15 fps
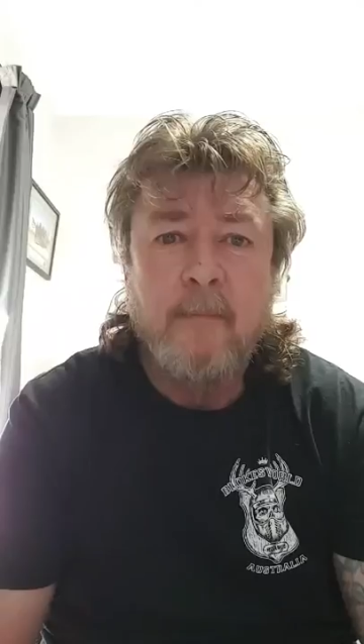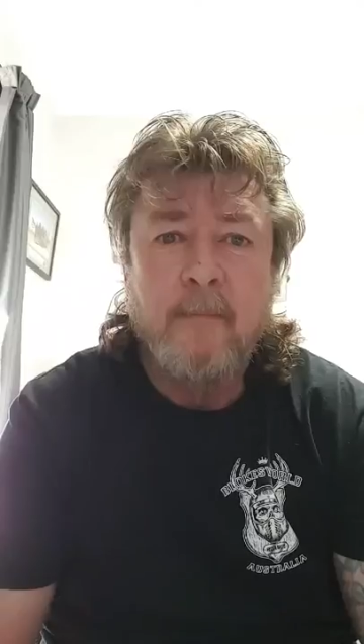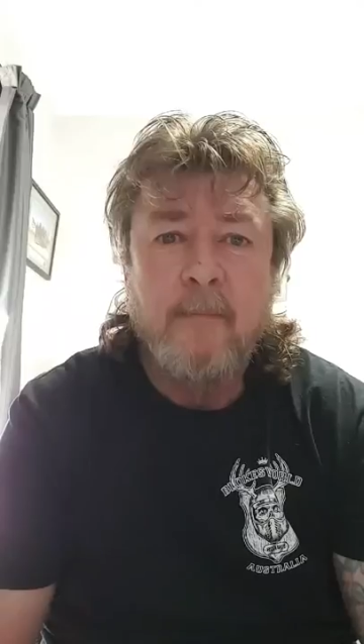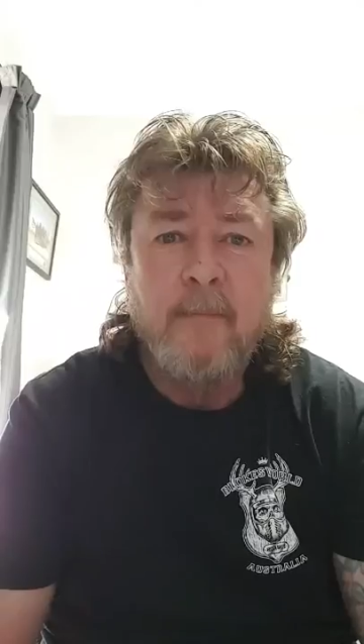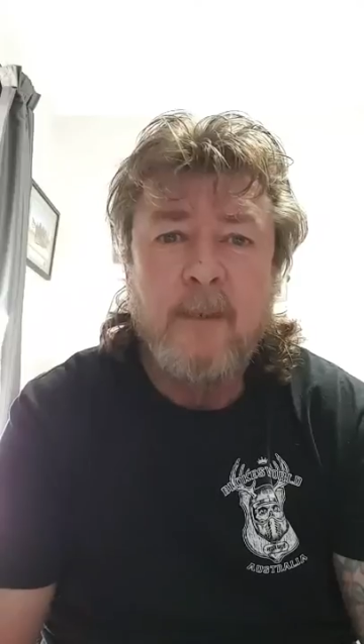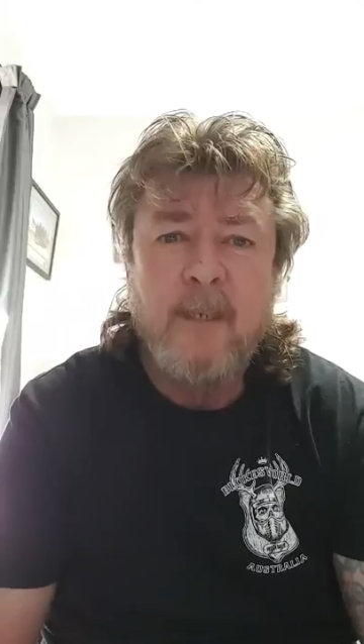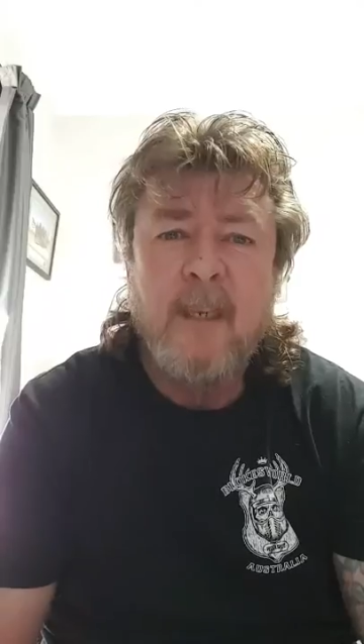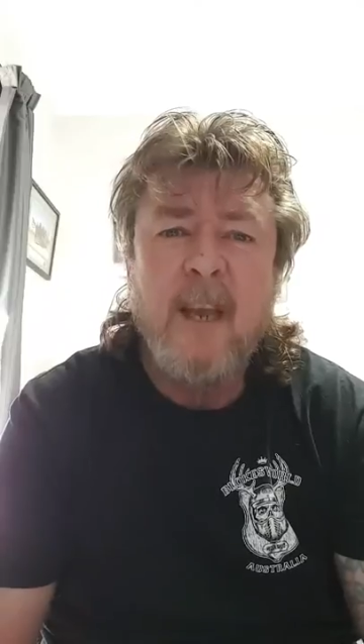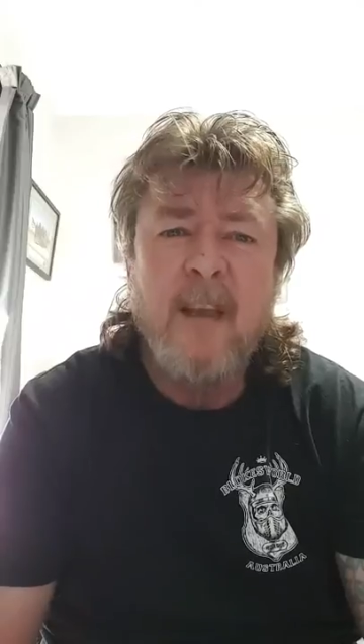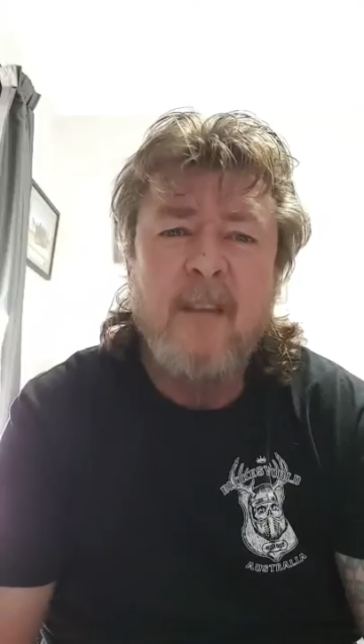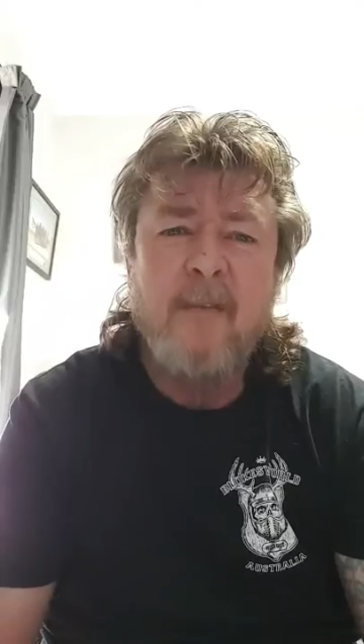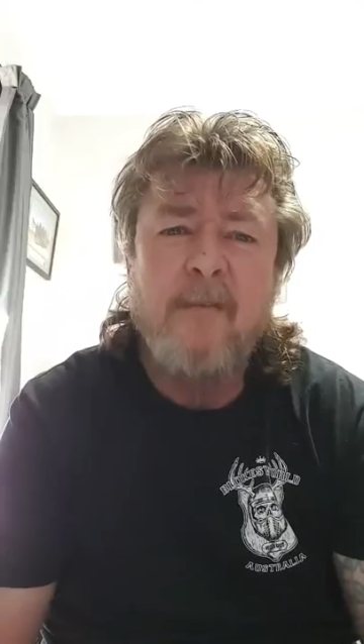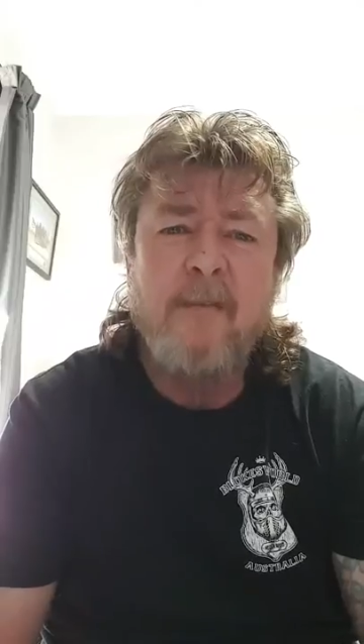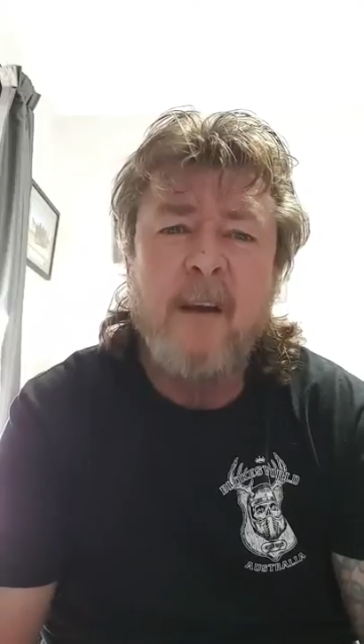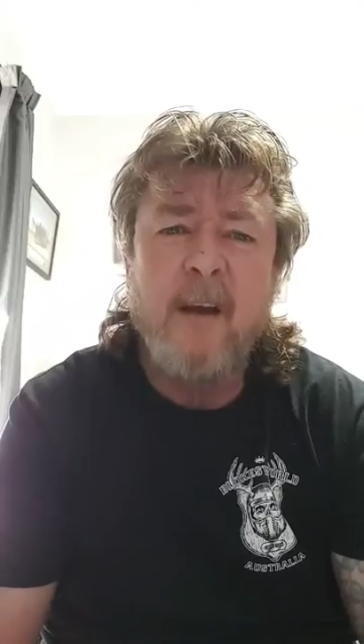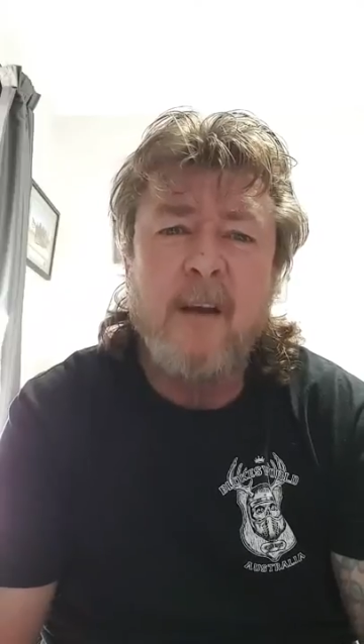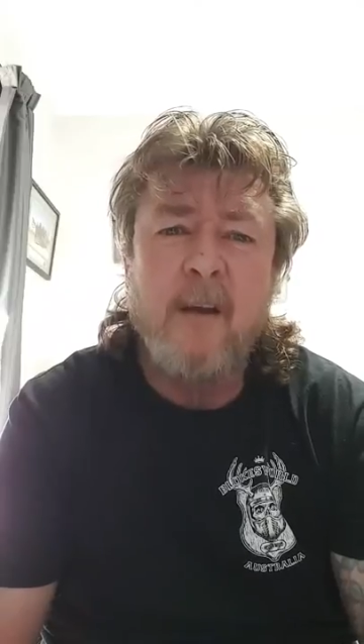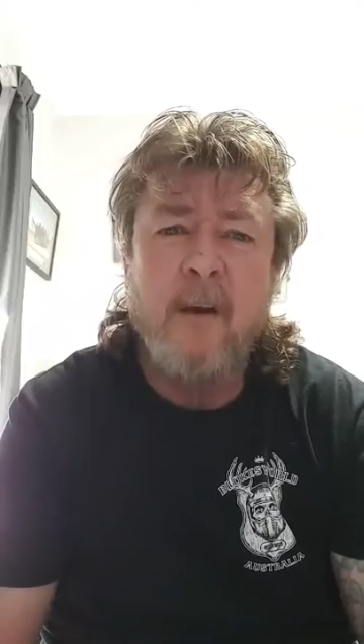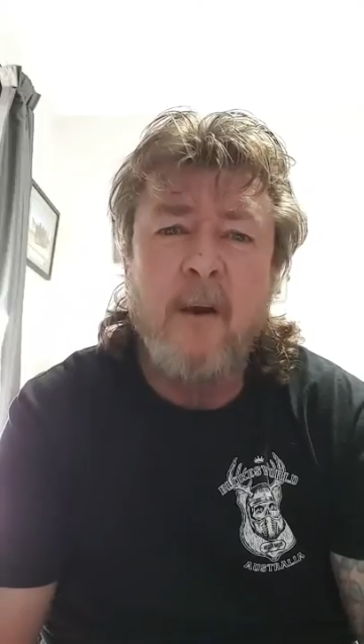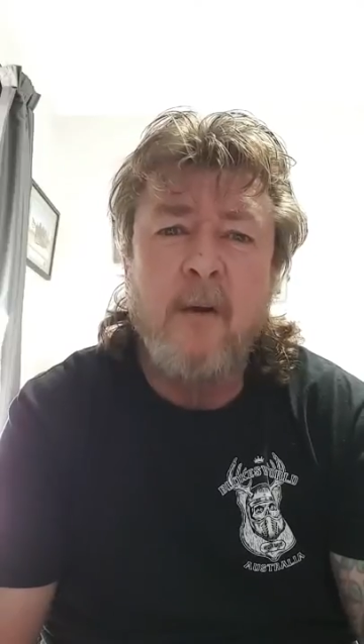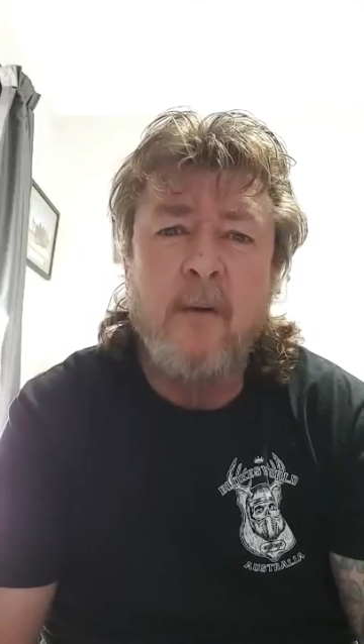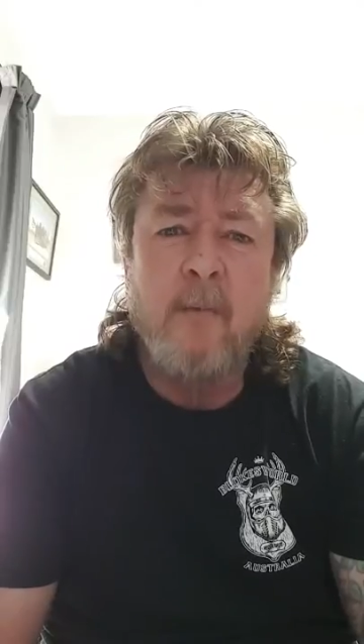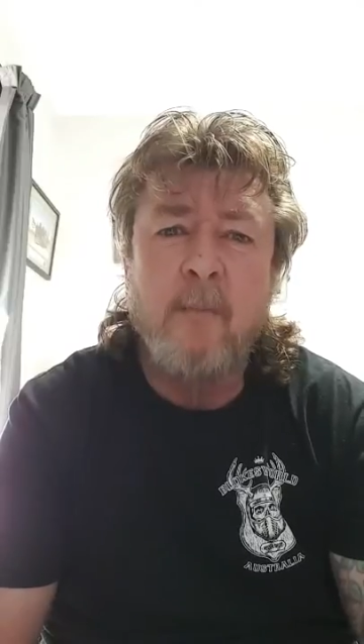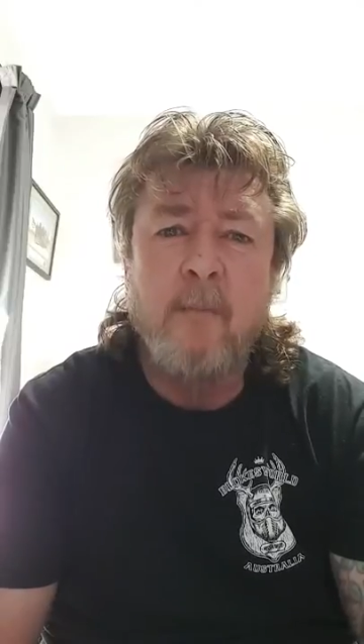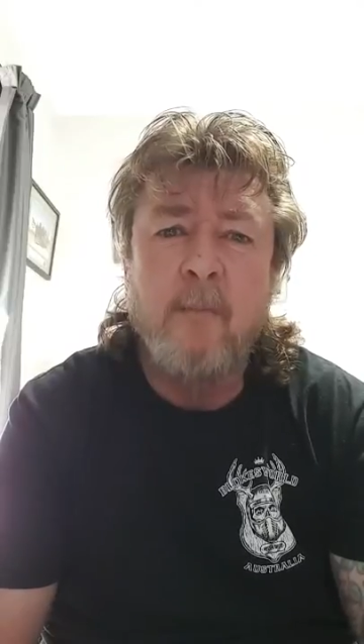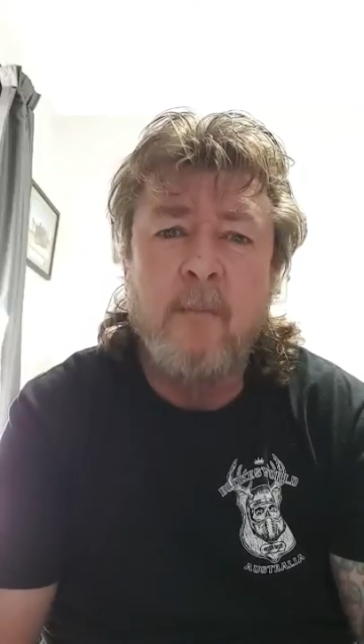and stay the fuck at home.